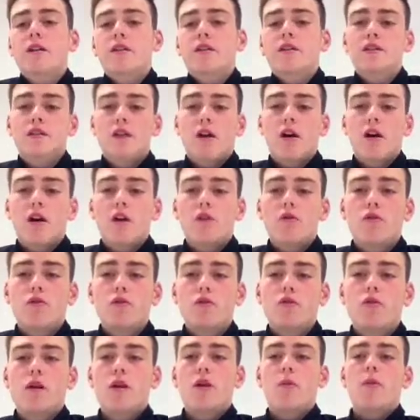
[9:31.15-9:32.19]
So
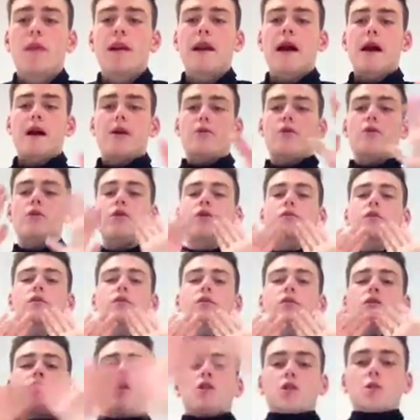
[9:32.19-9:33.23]
a player would
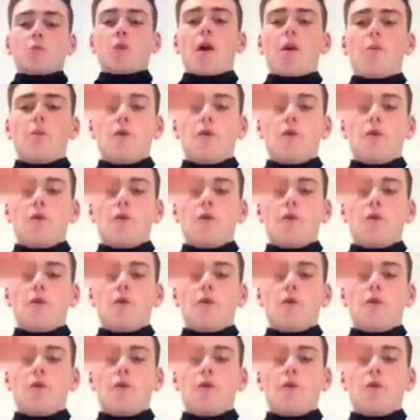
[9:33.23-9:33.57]
spot the